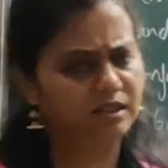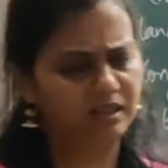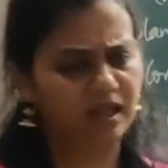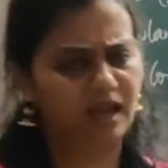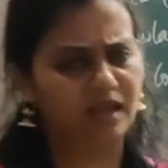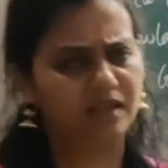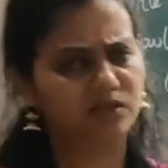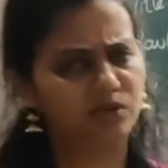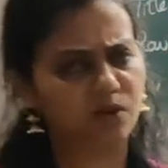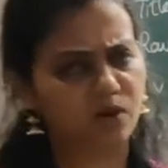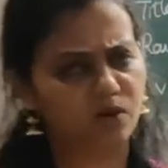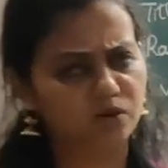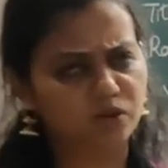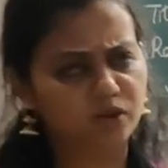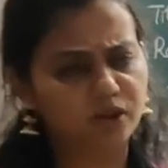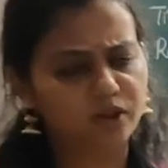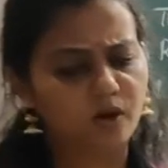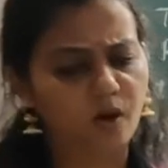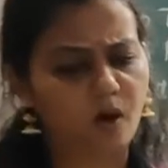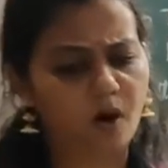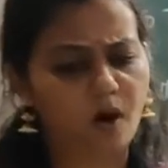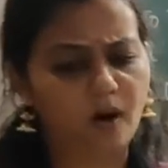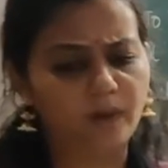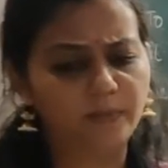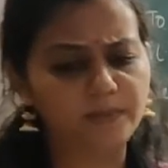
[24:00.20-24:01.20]
has also an
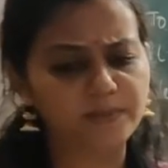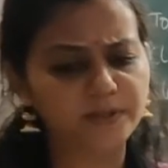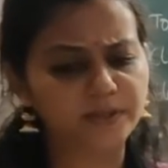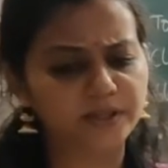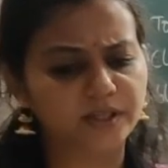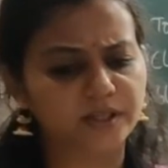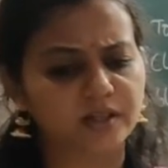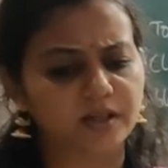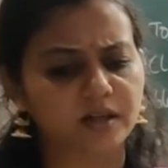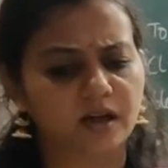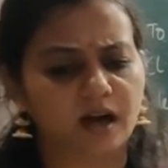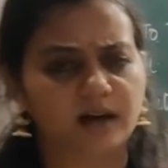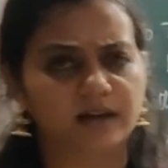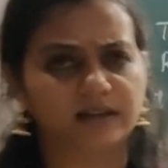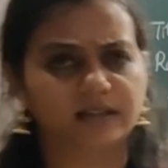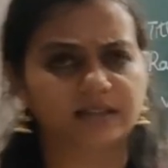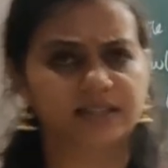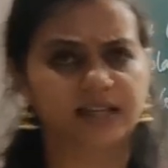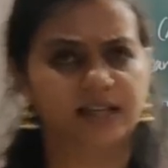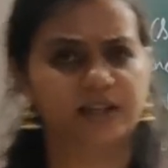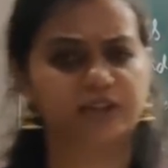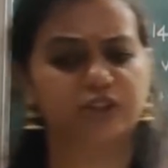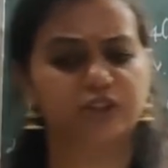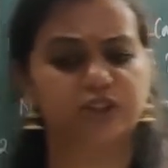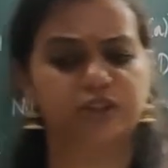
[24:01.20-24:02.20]
option under
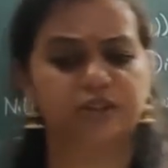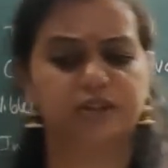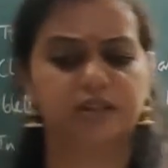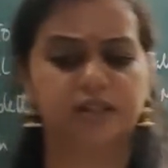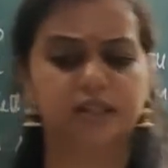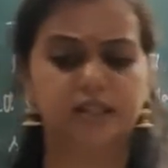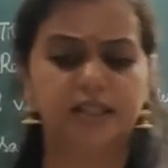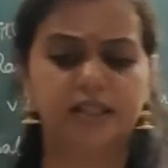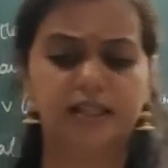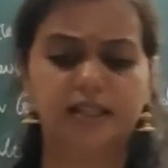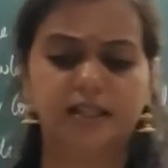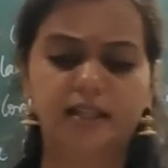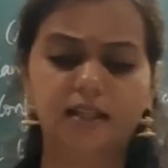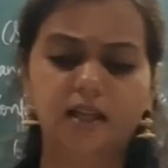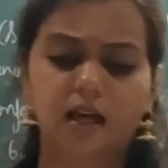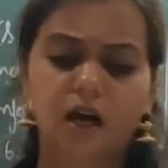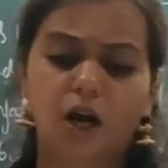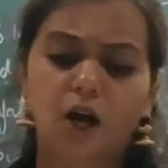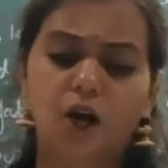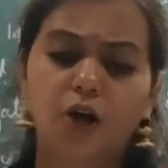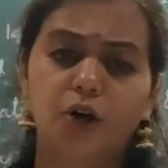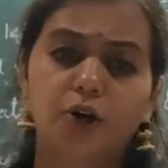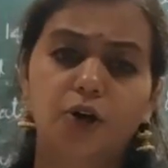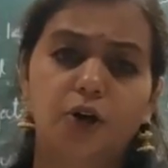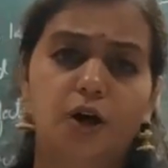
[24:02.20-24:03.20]
section 13
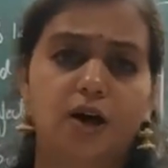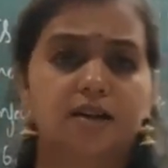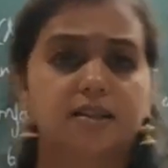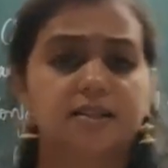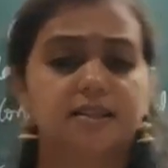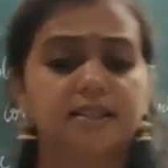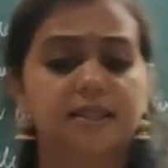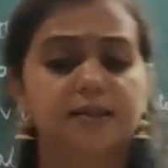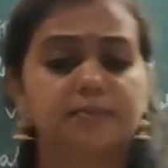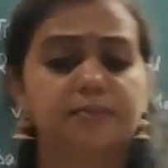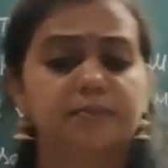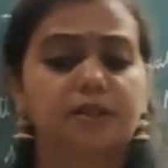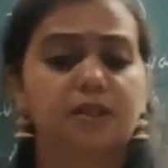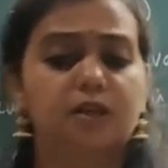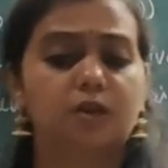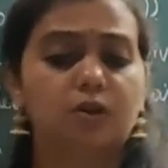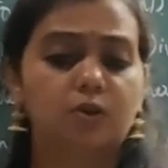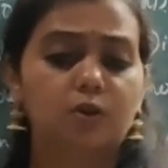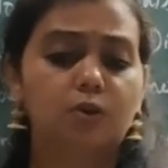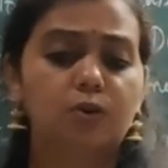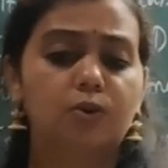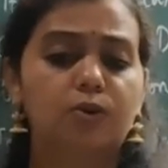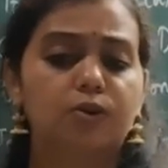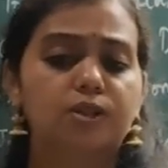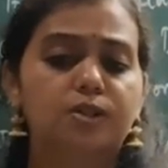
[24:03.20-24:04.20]
to accept the
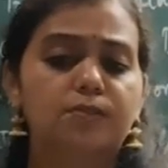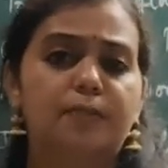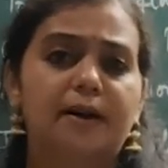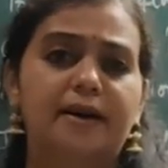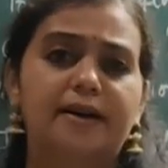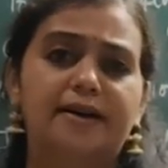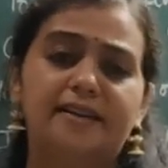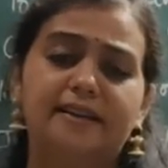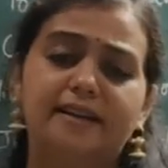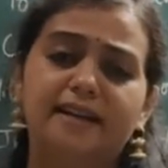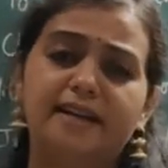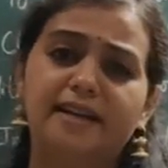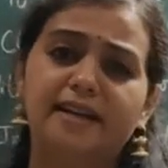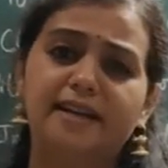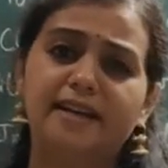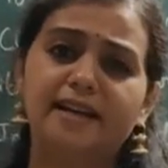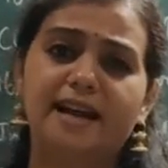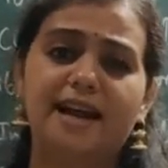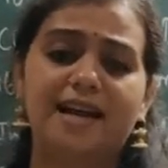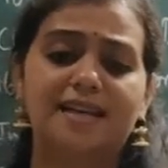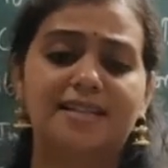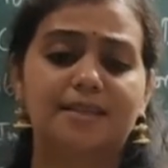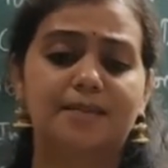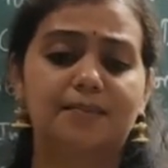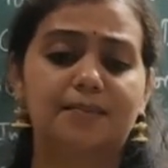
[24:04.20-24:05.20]
goods by treating
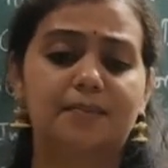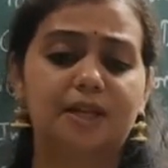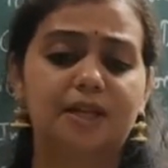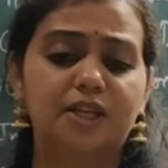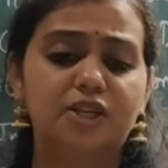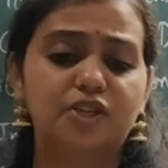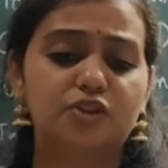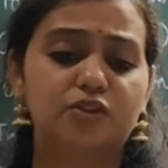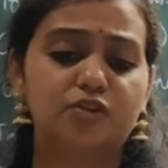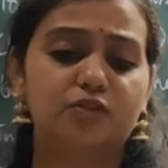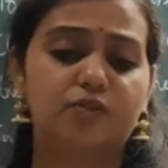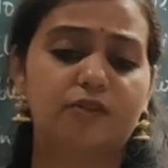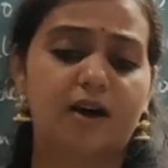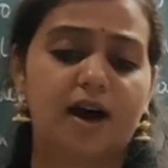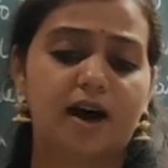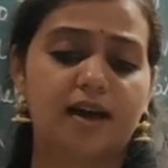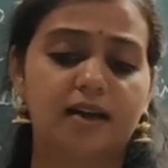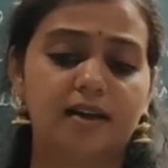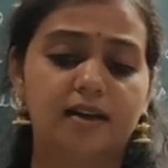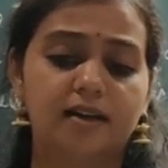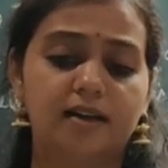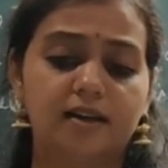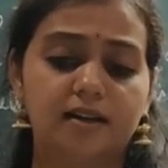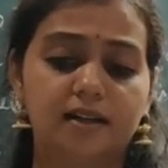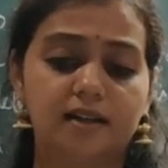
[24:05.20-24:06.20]
as a breach of
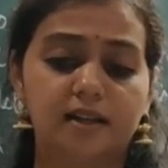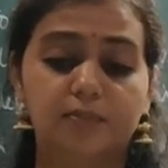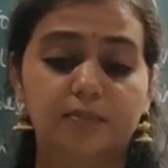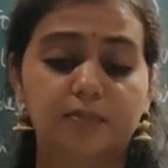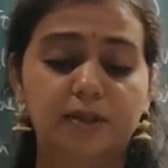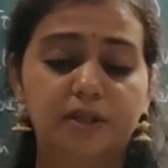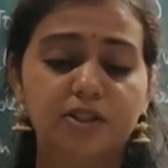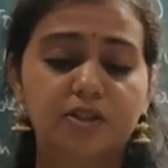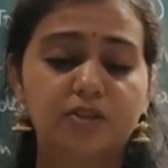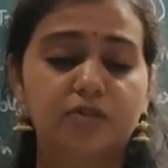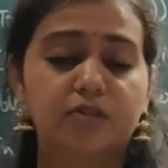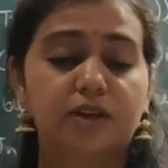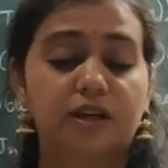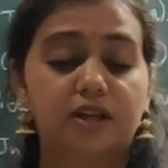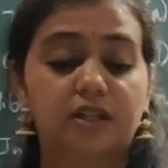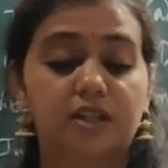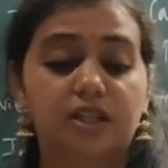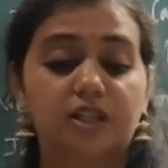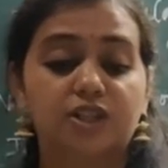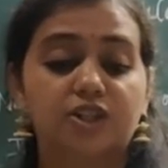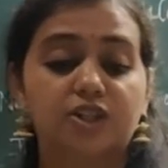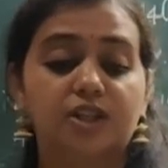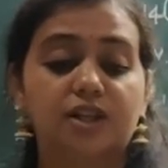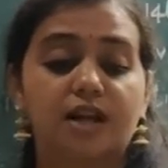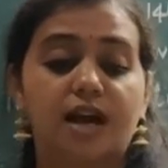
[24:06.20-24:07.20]
warranty, breach of
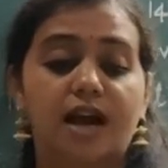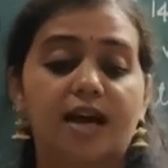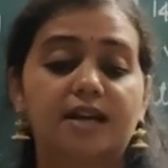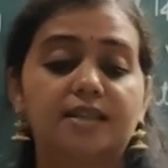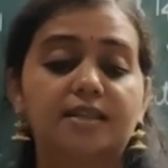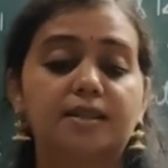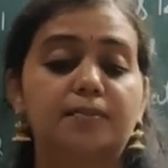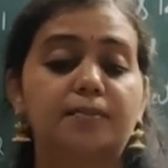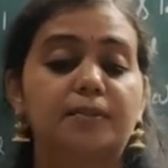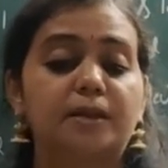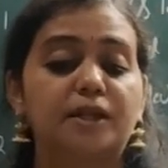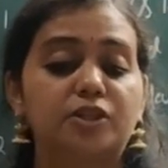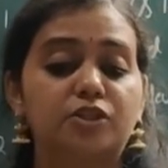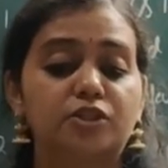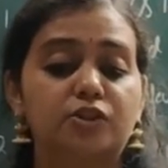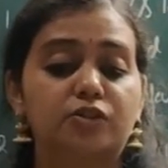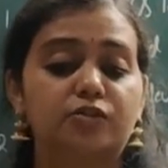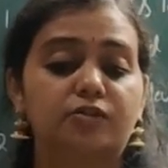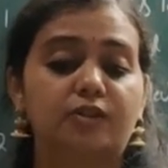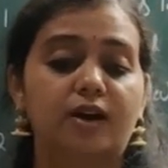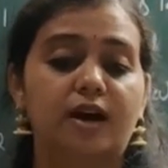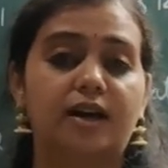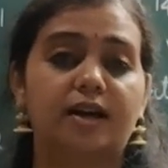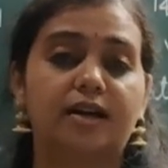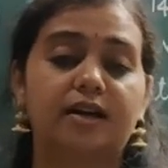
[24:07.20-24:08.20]
condition as a breach of
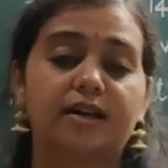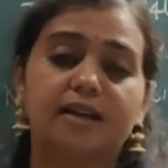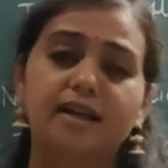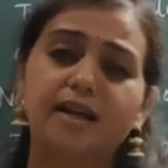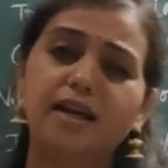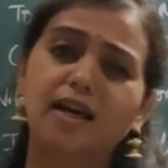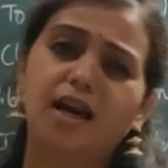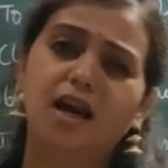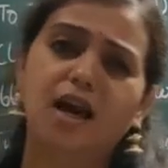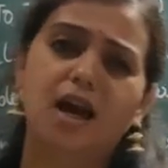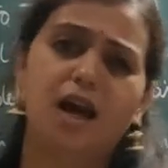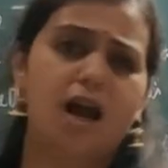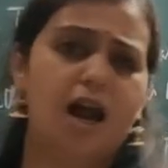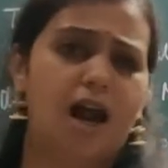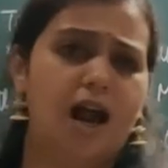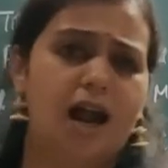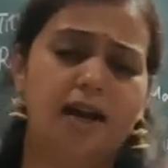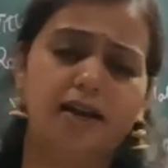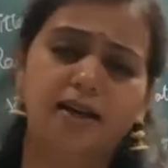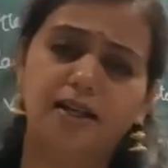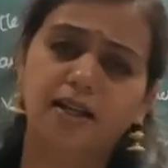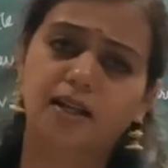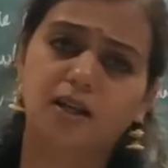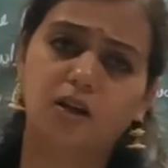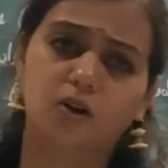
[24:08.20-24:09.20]
warranty,
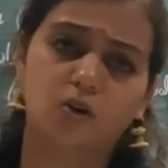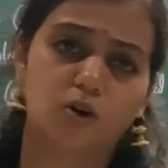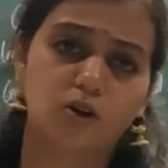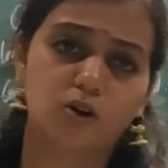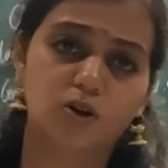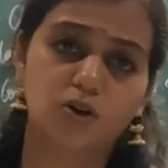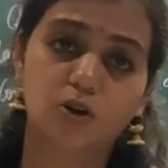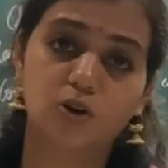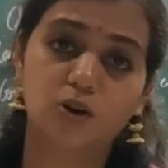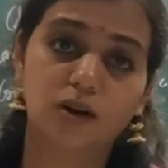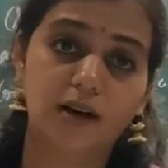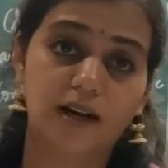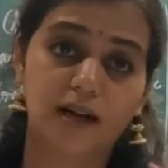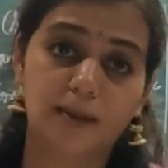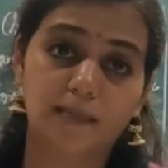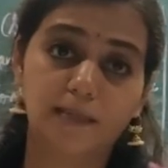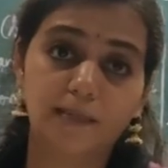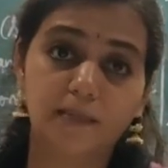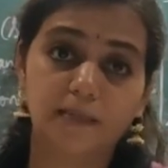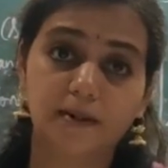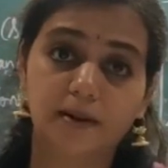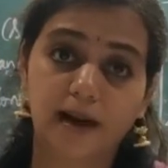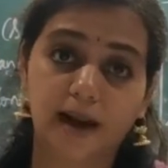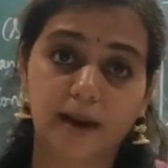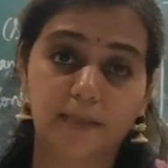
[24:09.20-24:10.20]
and he can also
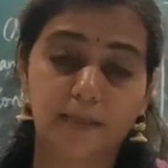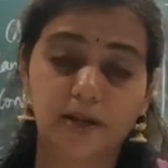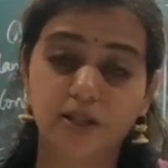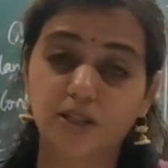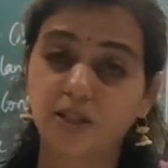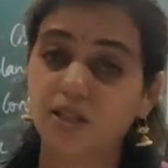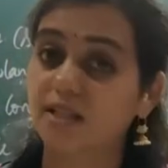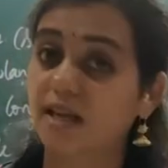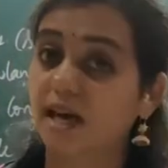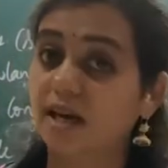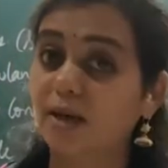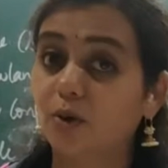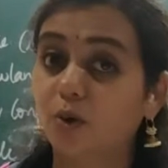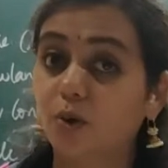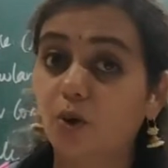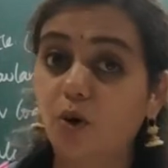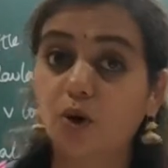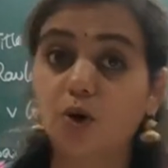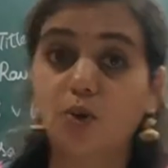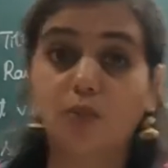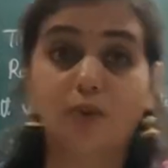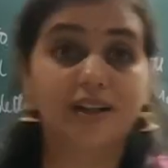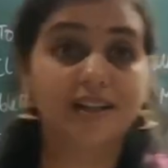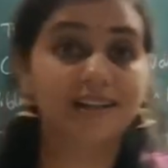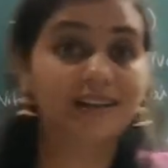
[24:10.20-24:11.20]
claim damages. I told you
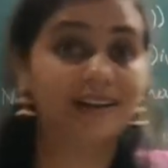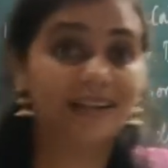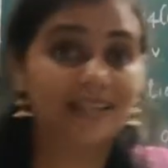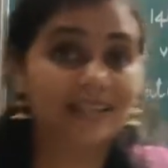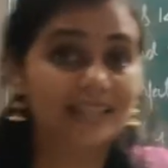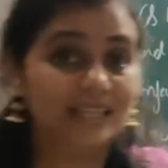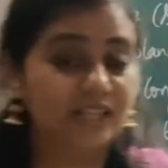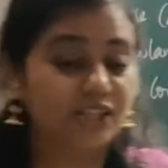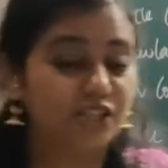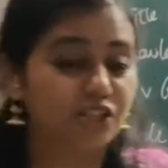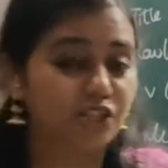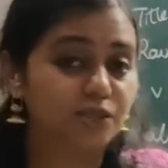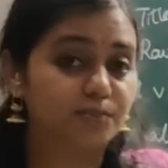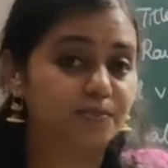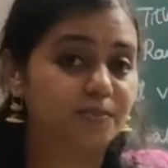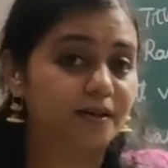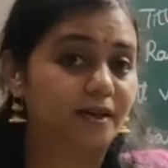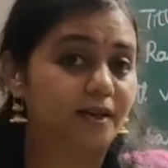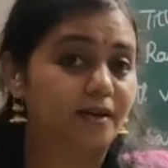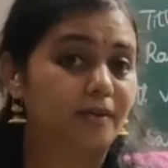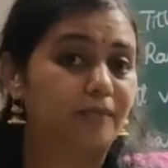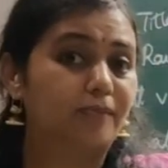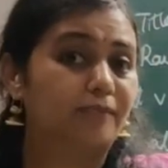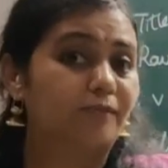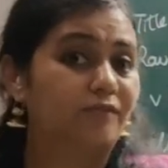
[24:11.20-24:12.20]
when conditions
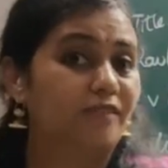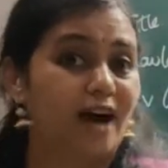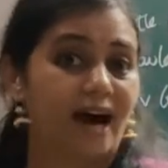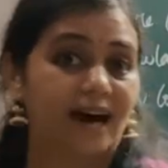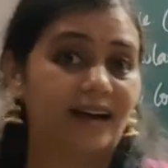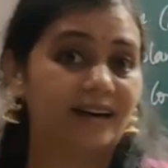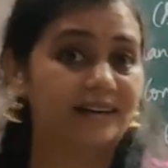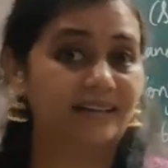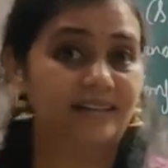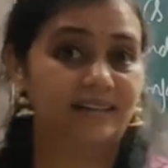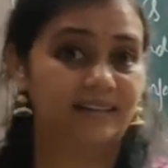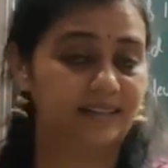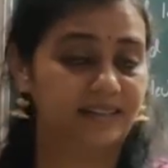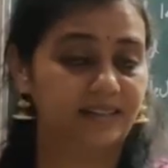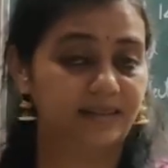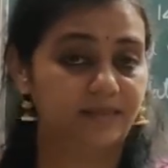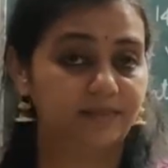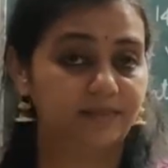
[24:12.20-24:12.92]
become warranty.